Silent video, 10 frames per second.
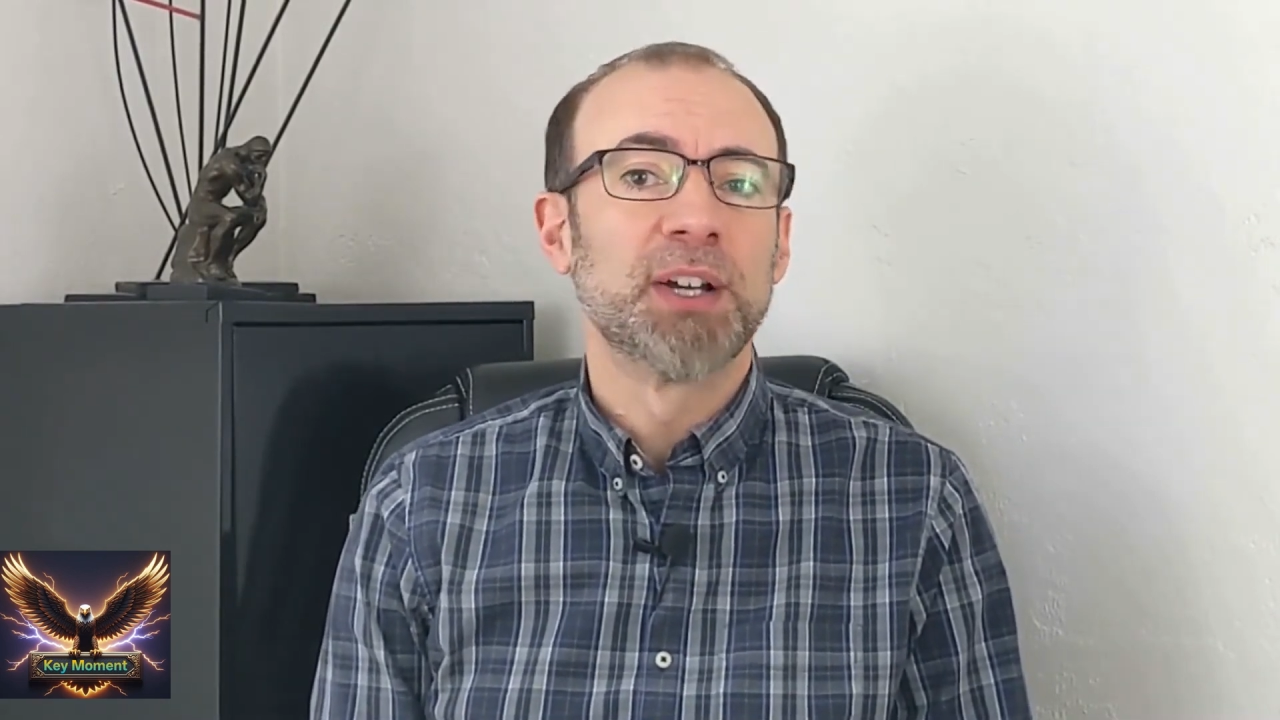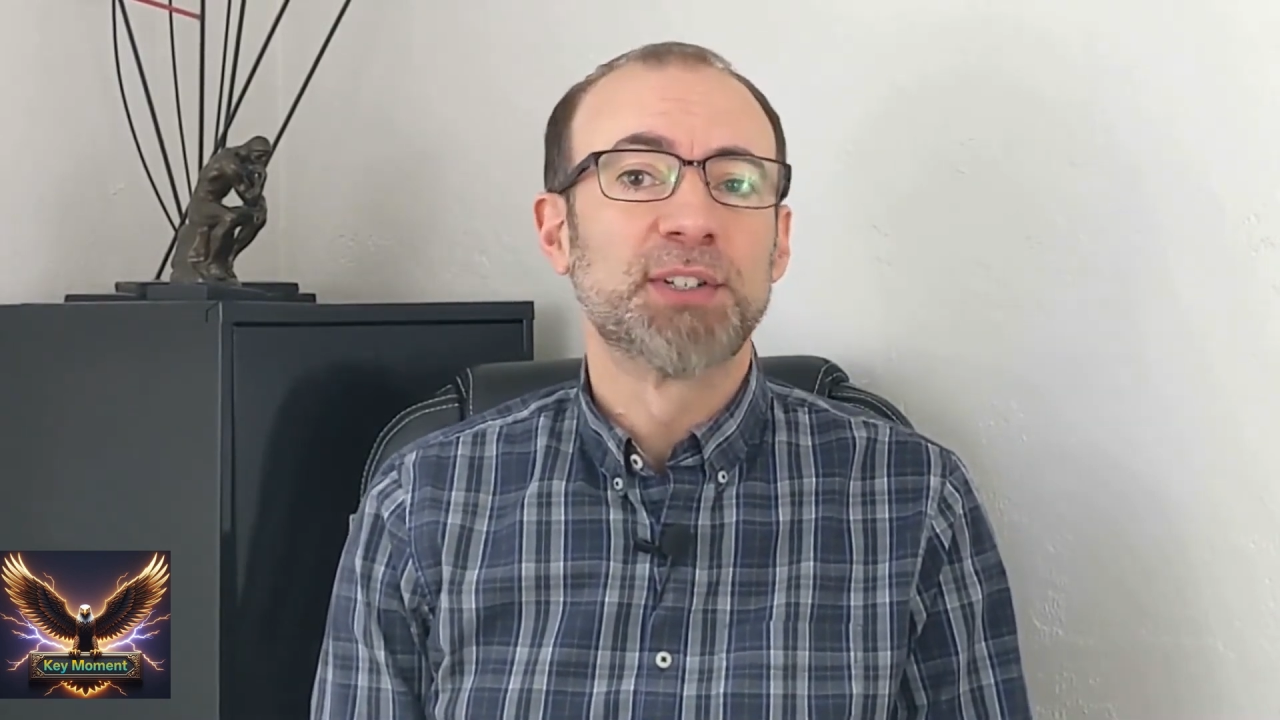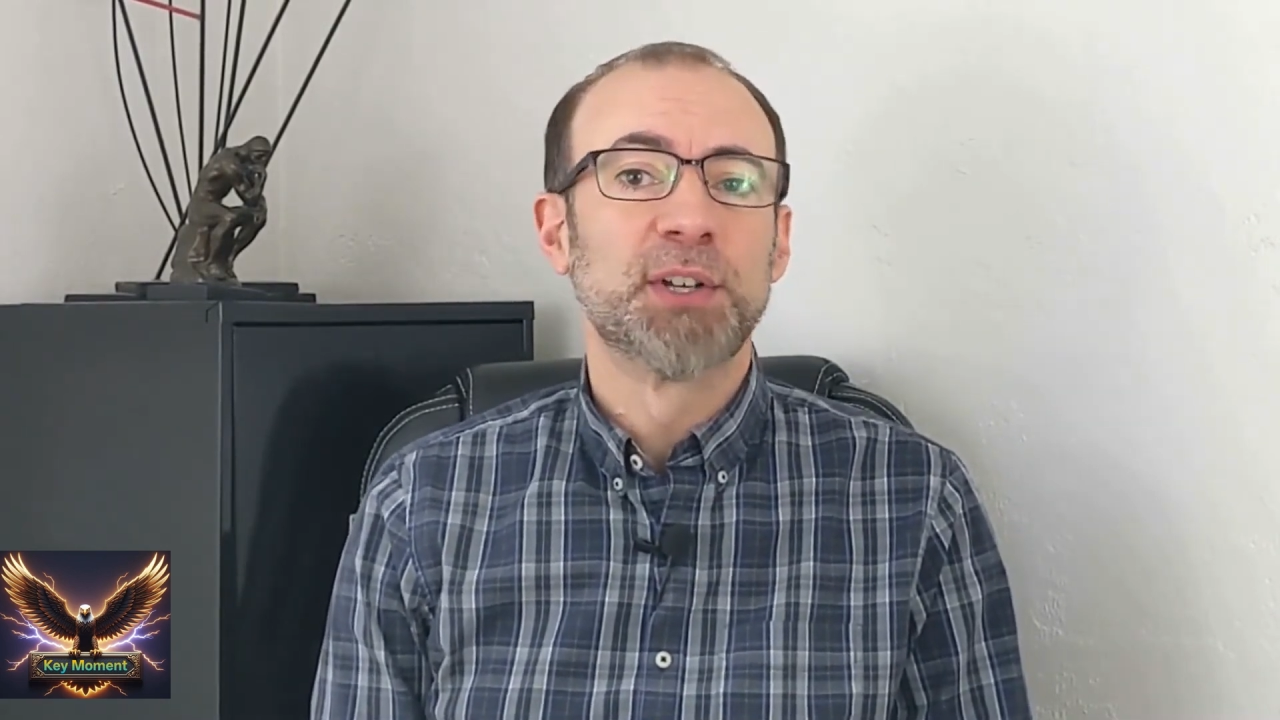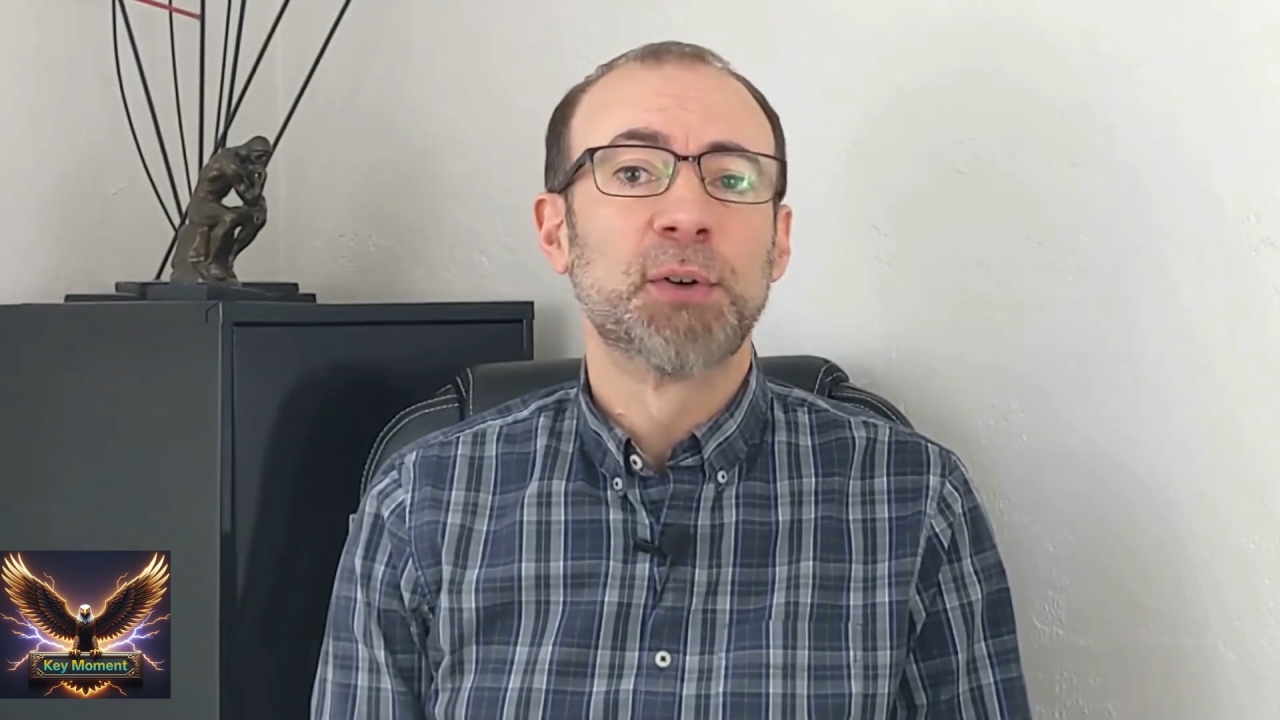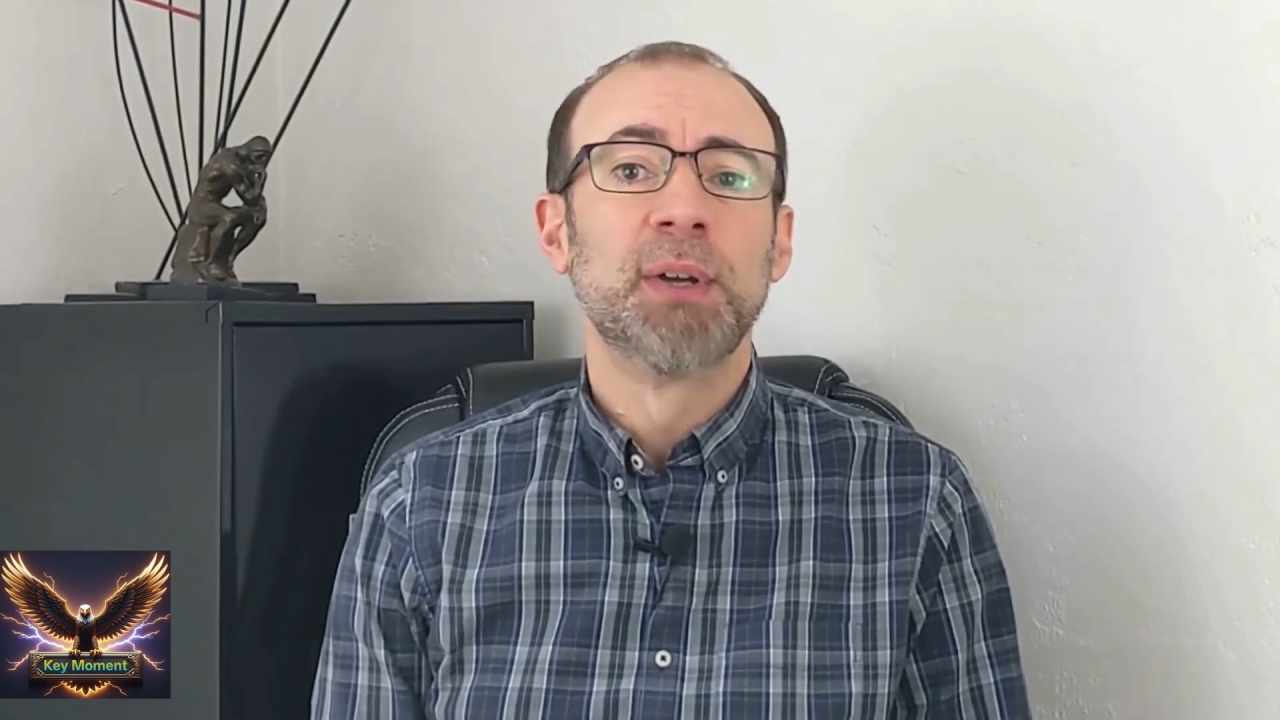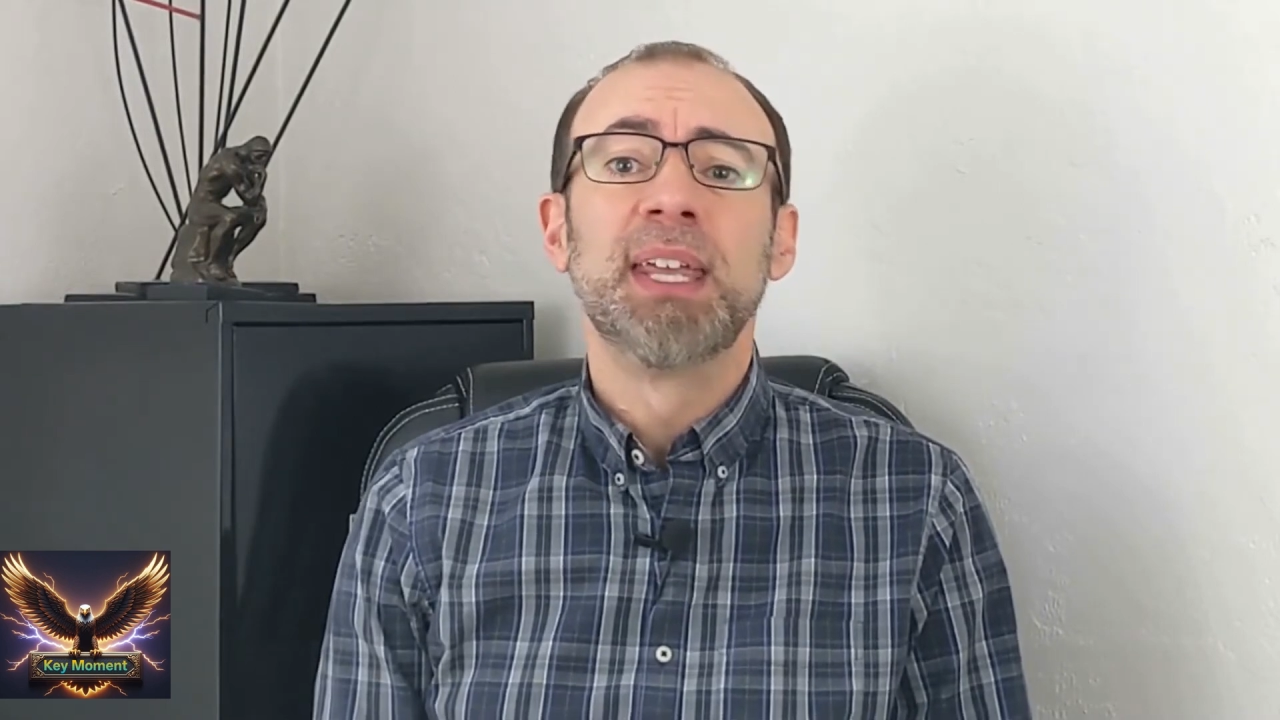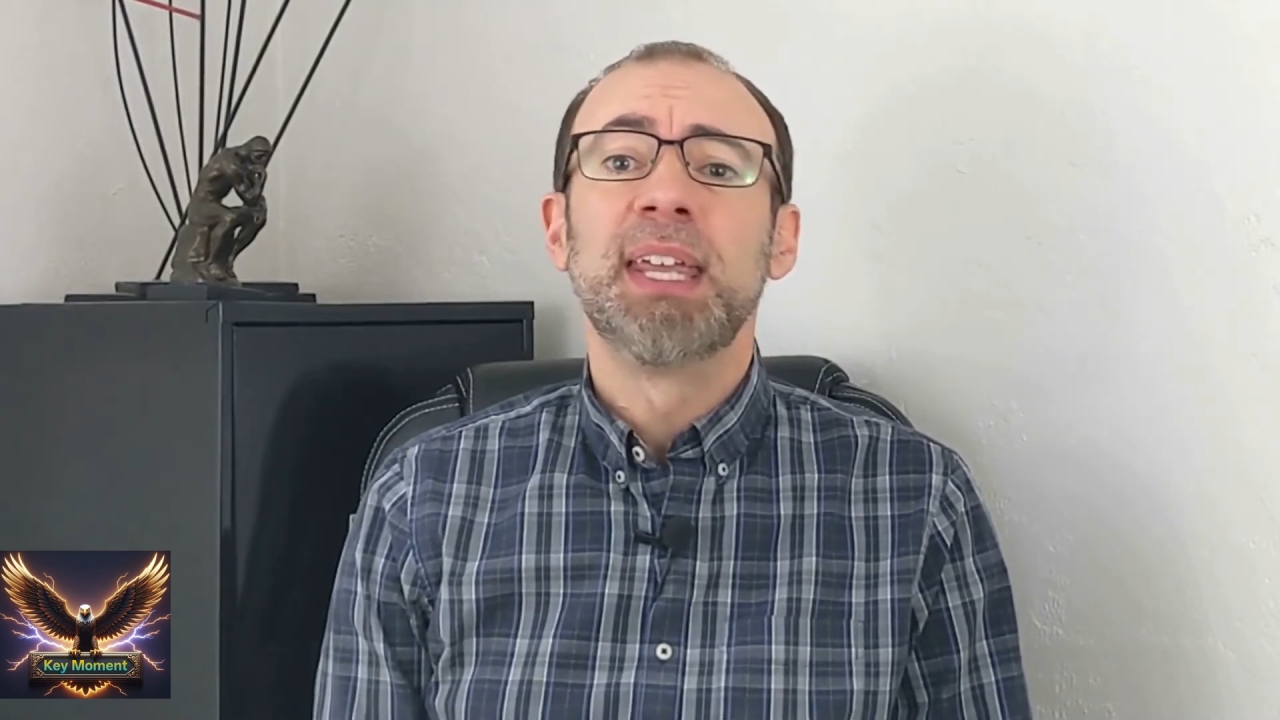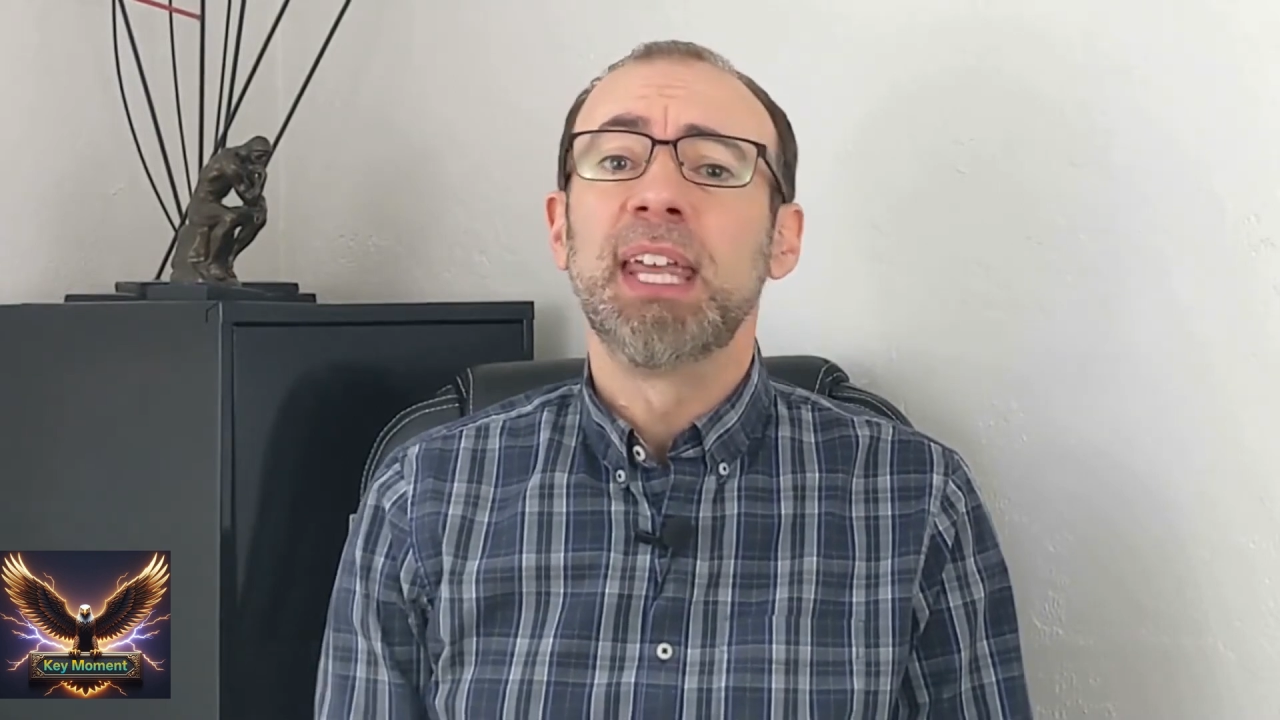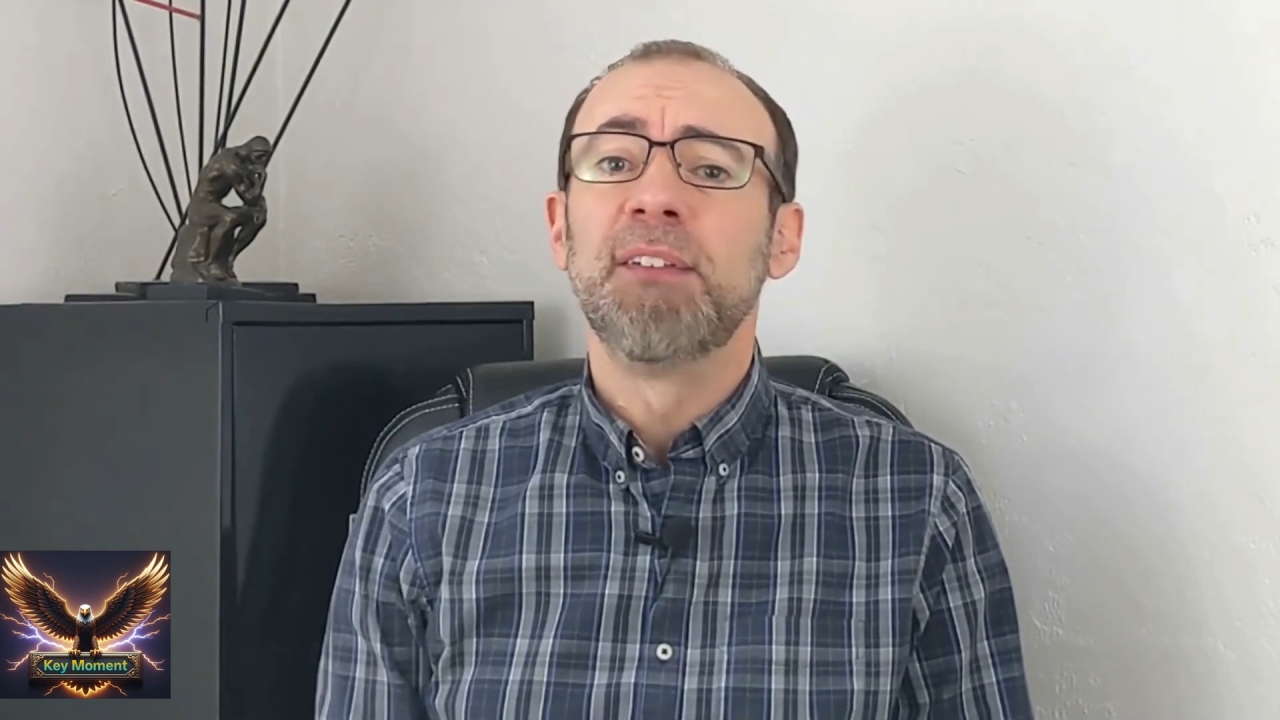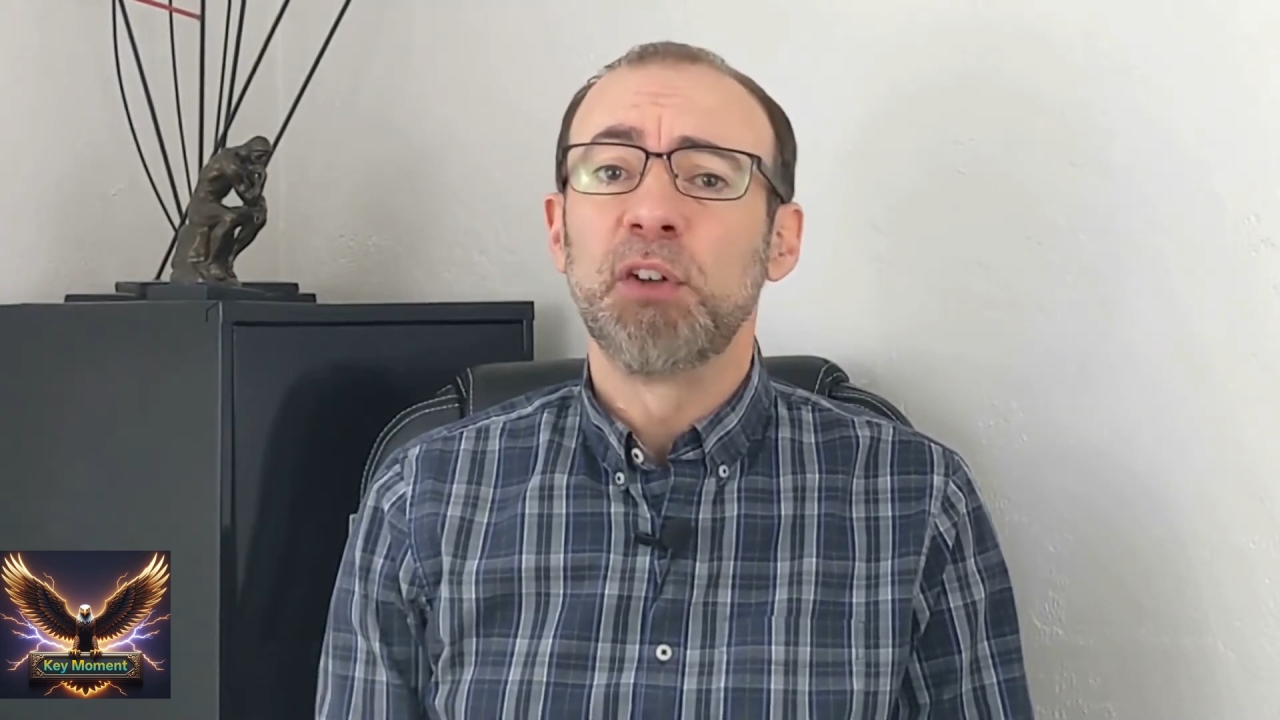so
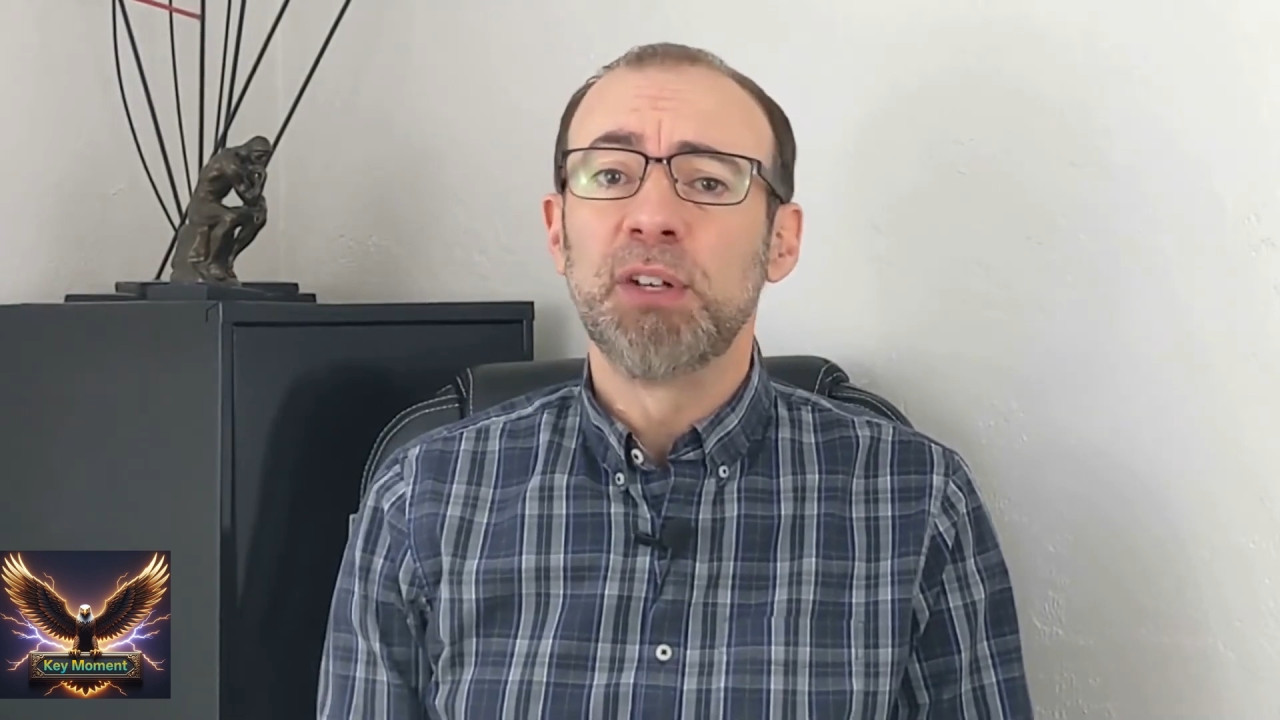if you